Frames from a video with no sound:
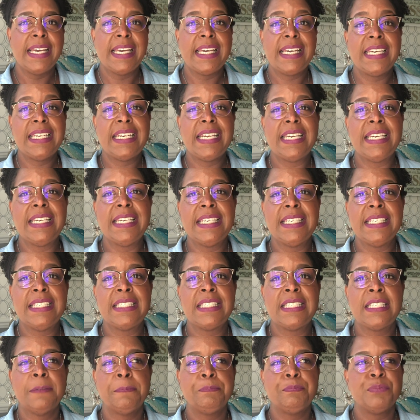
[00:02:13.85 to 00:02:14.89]
It
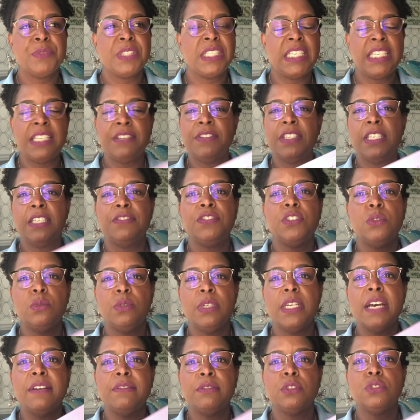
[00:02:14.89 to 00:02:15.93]
is, even if you
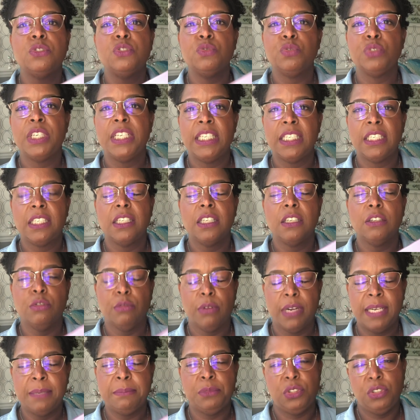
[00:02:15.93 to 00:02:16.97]
never drink
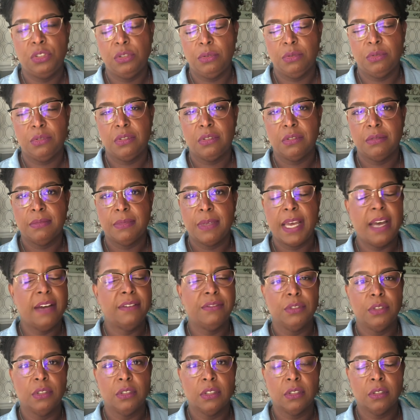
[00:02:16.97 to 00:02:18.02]
grape juice
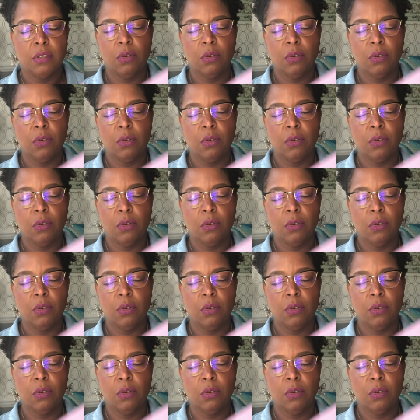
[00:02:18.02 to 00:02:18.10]
ever,